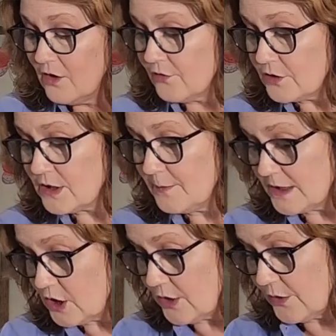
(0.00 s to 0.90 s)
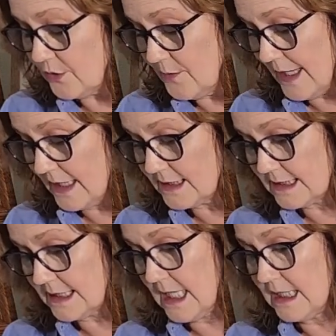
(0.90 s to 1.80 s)
First, I'm going to show you the bags
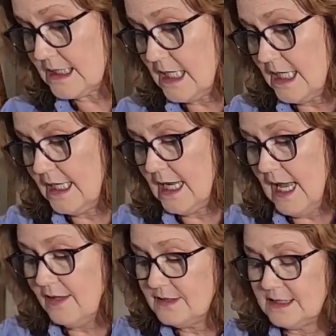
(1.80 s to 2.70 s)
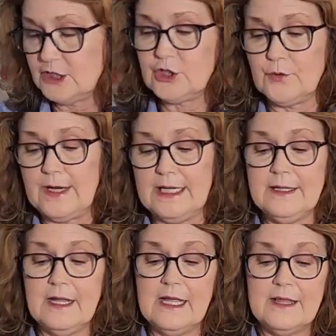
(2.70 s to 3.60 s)
that I have stitched
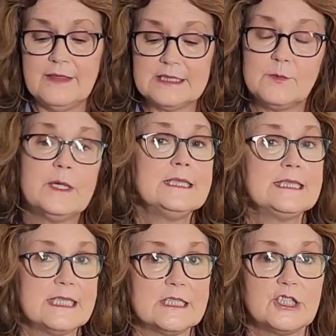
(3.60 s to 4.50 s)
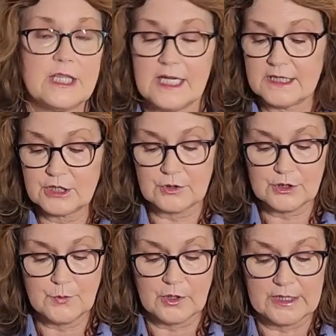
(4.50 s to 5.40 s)
already. This one is stitched that I showed
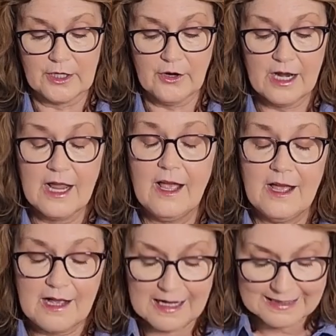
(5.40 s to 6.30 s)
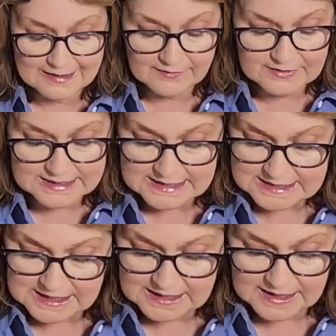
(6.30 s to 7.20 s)
you earlier. I love this.
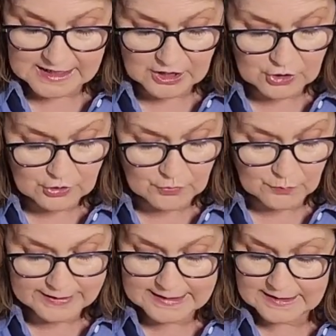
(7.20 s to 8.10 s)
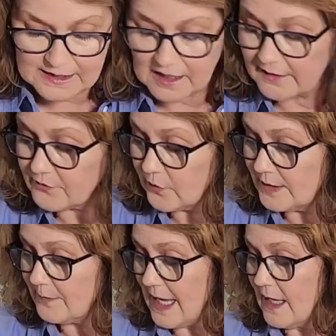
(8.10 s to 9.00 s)
It's done on a olive
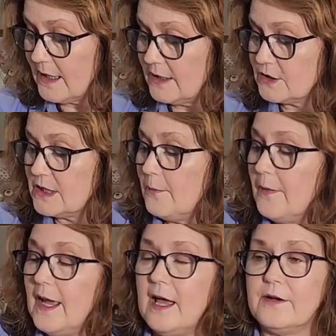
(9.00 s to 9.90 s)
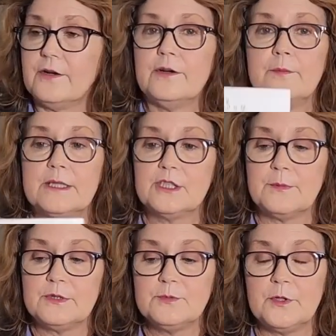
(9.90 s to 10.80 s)
green bag. Here's the pattern by
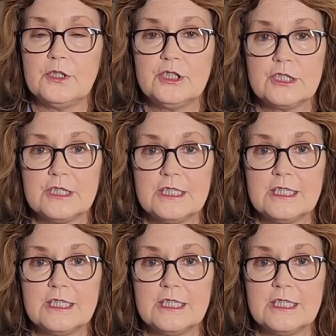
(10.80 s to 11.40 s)
Shepherd's Bush.